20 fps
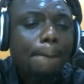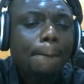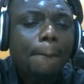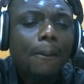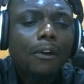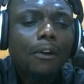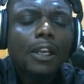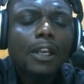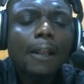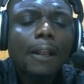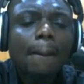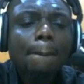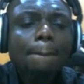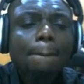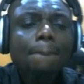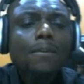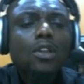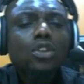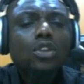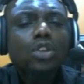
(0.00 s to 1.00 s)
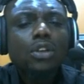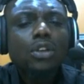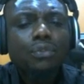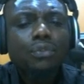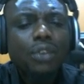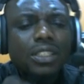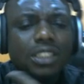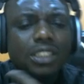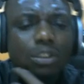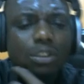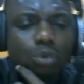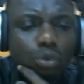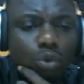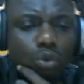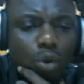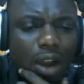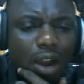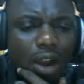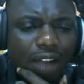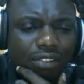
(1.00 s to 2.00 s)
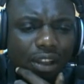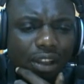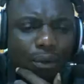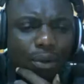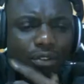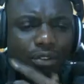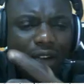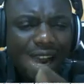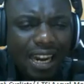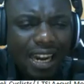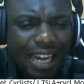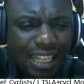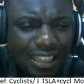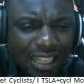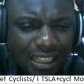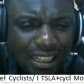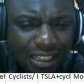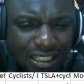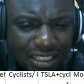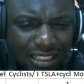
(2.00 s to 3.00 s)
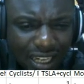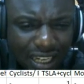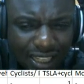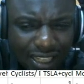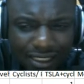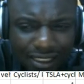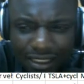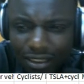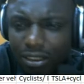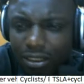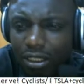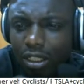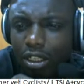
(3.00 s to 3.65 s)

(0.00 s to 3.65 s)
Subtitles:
Okay, so the first thing we'll do after we've highlighted this like this,